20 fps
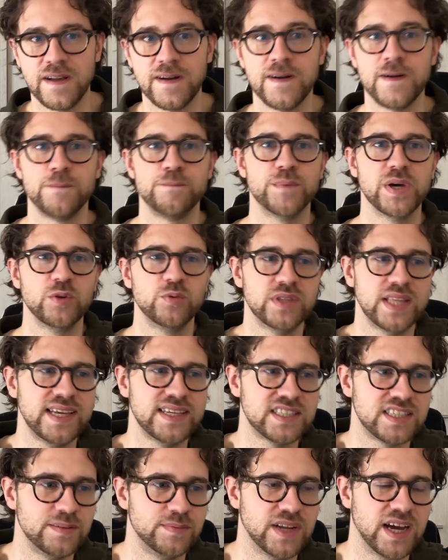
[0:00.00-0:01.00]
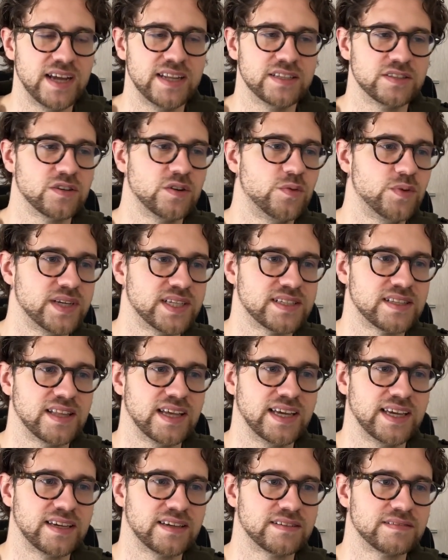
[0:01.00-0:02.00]
But with AC Milan, it's always
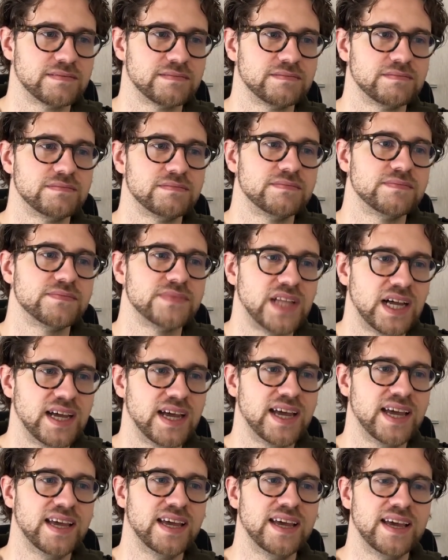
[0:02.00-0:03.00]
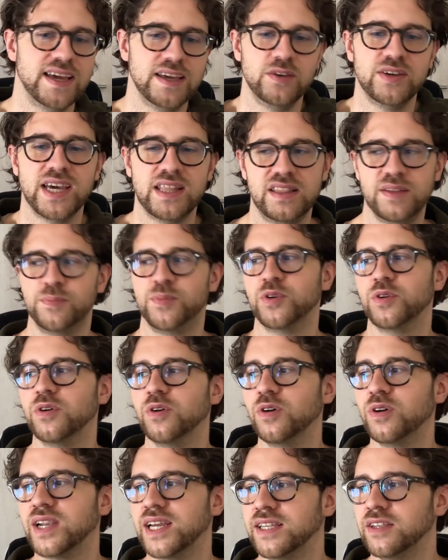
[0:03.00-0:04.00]
like you get the
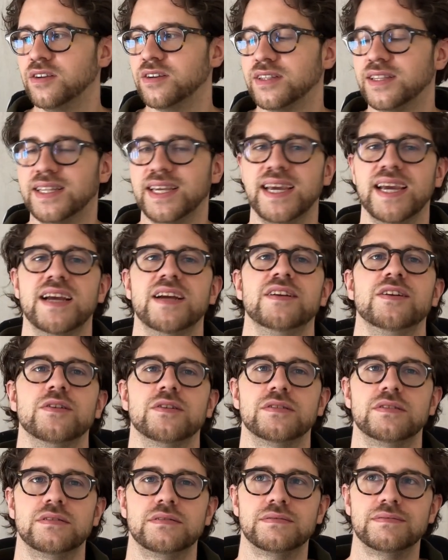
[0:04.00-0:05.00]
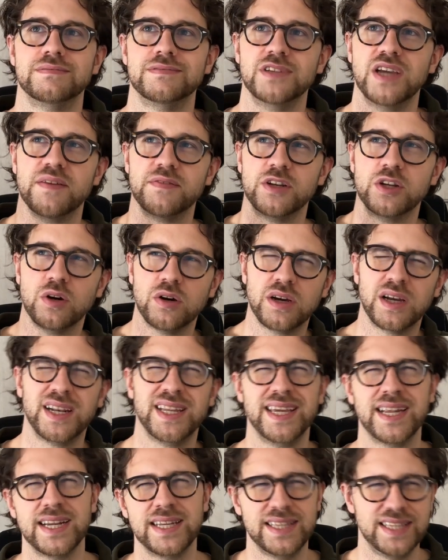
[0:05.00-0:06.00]
ball and you're there. You have no
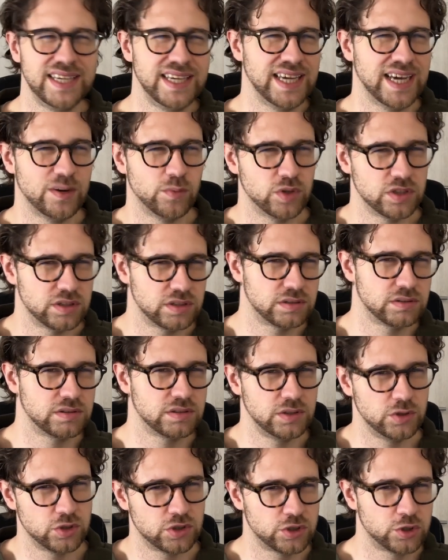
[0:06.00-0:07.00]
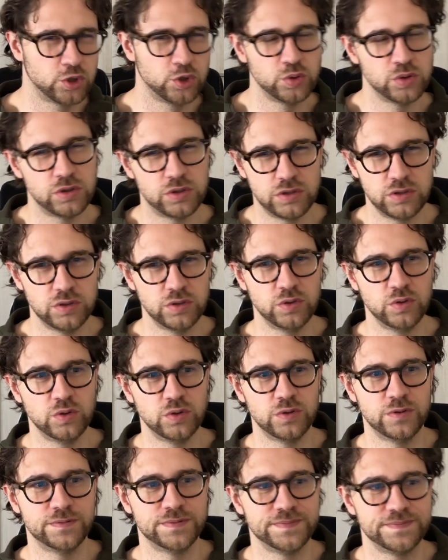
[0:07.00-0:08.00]
clear idea what you should
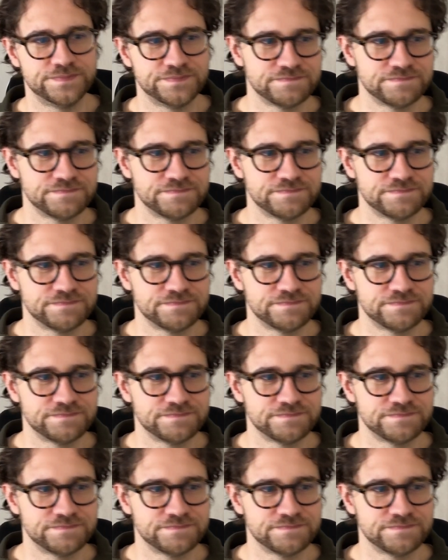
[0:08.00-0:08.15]
do.